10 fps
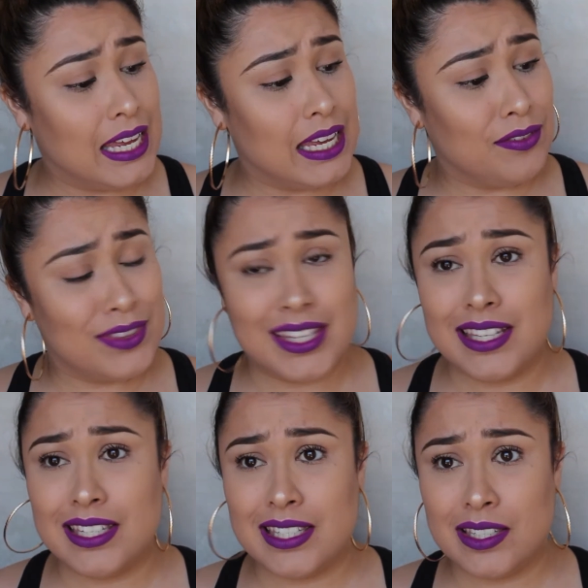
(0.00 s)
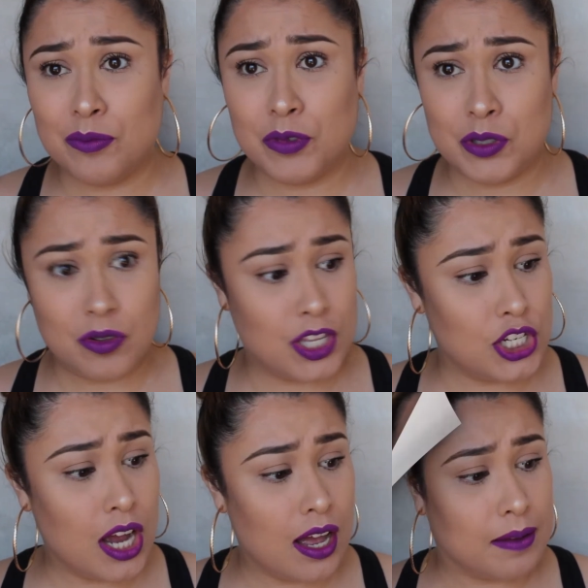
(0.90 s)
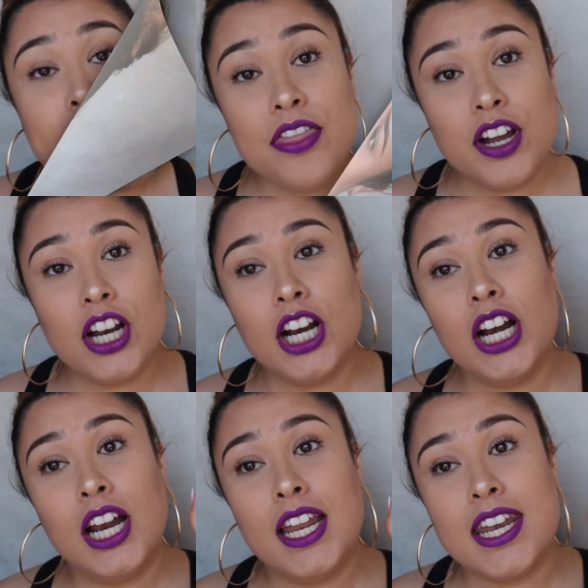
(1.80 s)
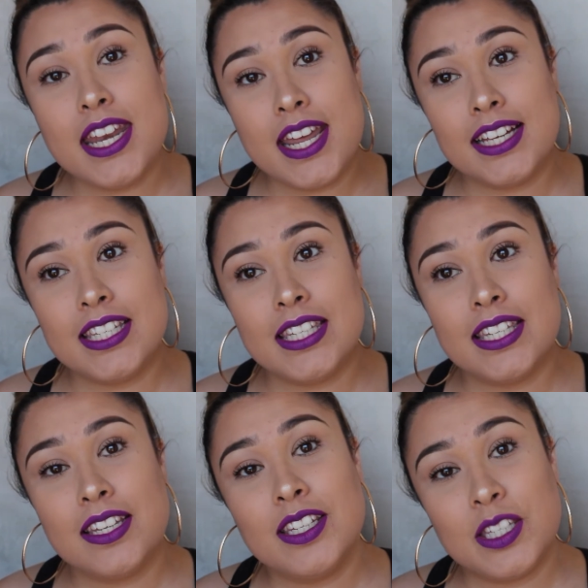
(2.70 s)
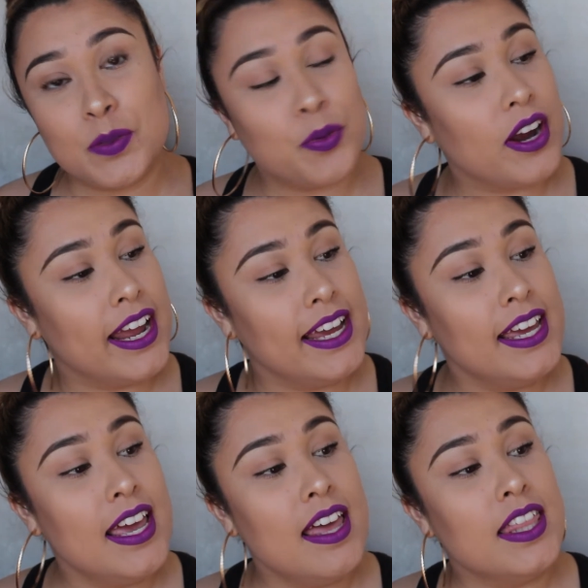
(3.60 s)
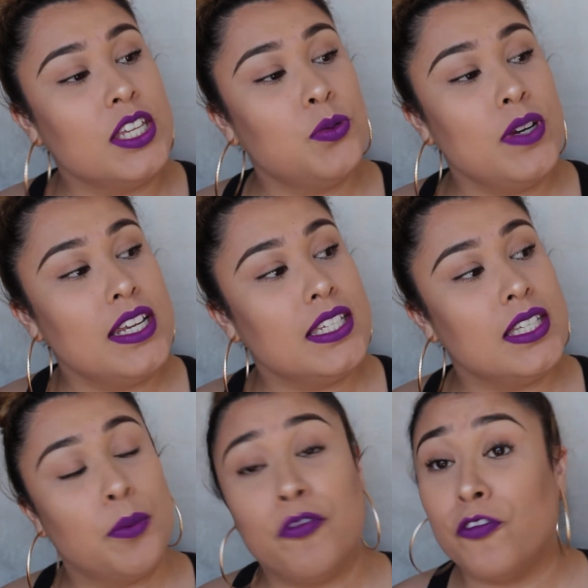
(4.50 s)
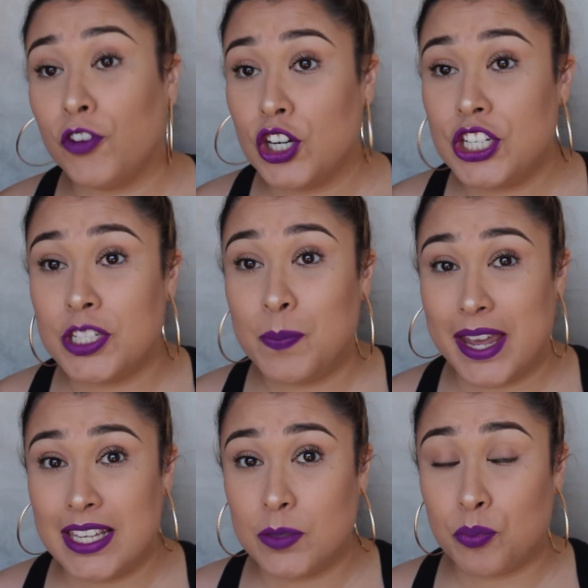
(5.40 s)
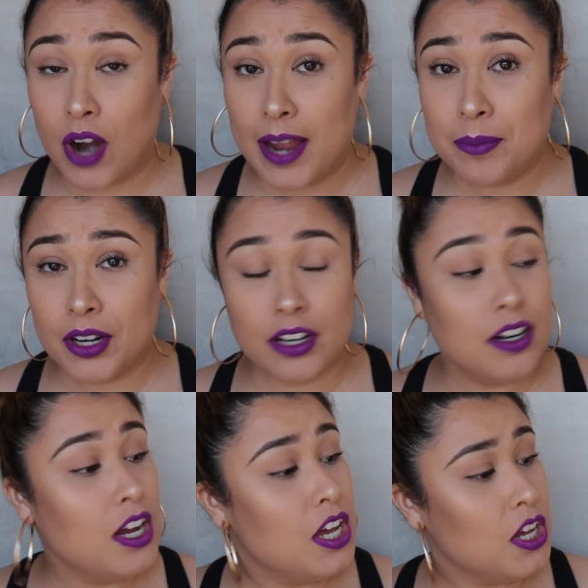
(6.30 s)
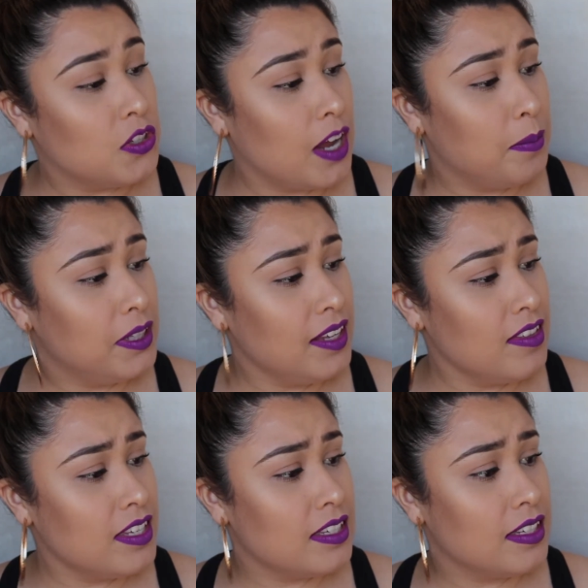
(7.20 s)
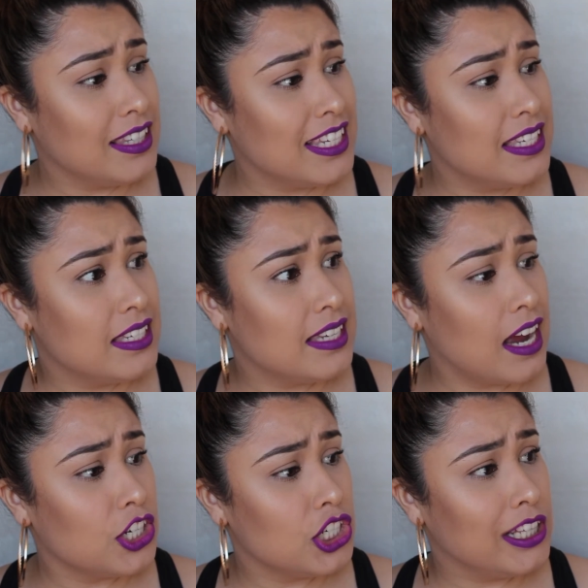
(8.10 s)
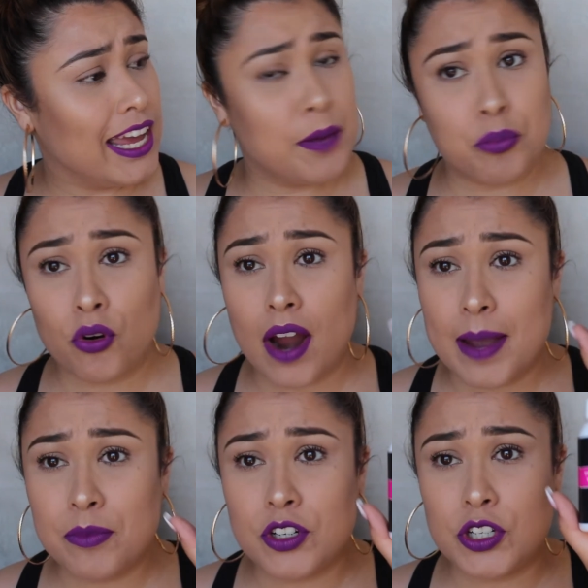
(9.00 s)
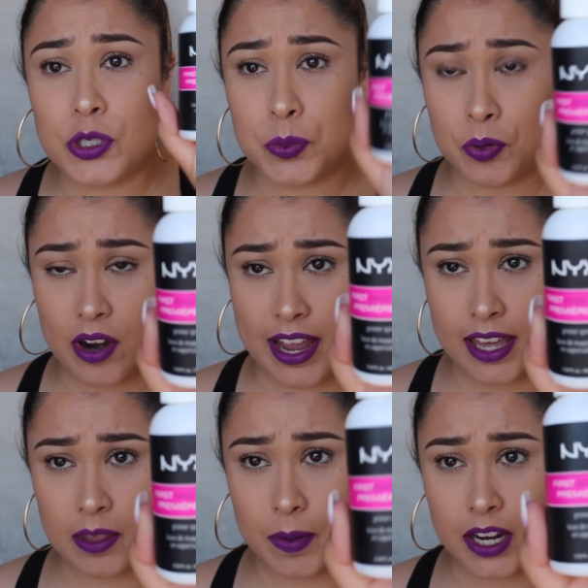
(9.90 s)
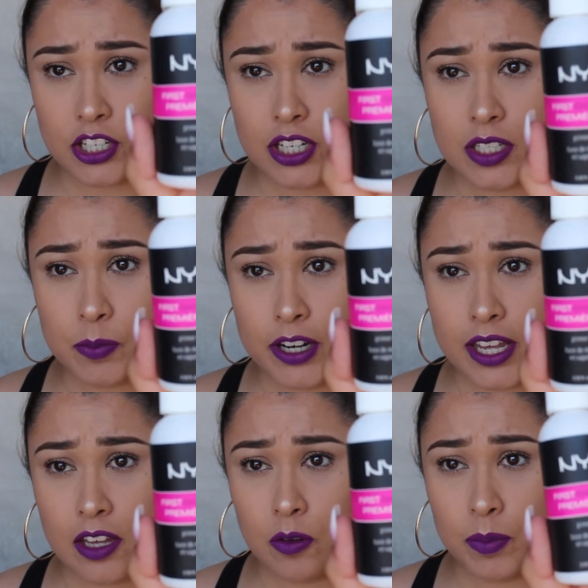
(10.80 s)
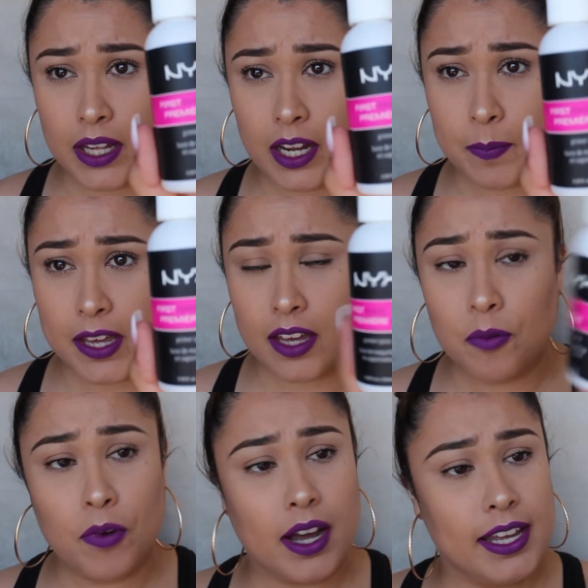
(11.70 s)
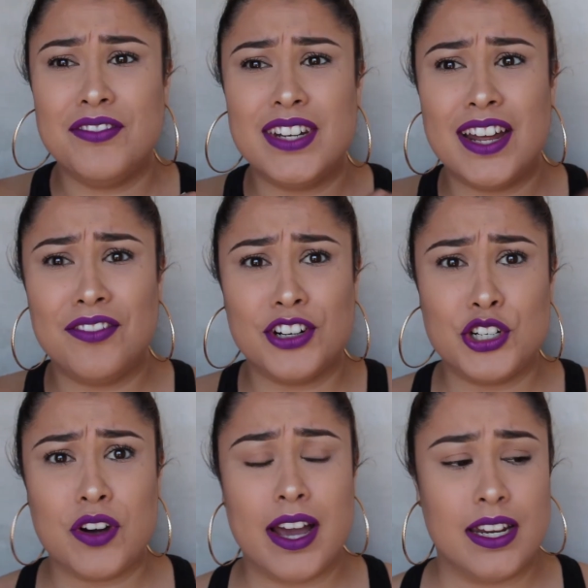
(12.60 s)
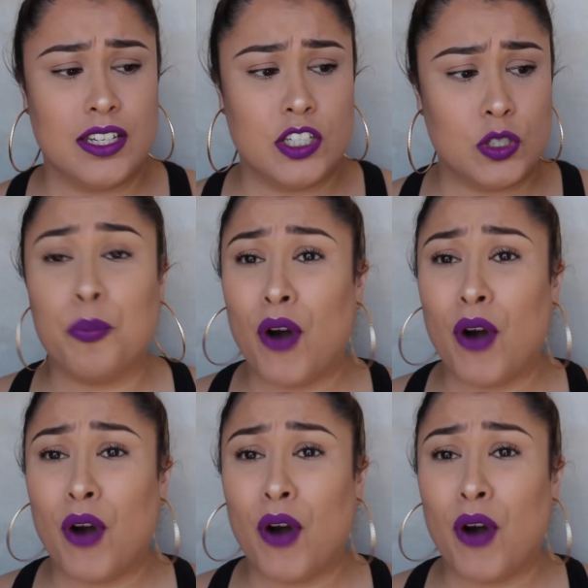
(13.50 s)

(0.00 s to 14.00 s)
if this will do the job. Another NYX spray. This one is the first base primer. So I believe this this is actually a primer spray. The packaging is pretty cute, black, pink, and white. Never tried a, a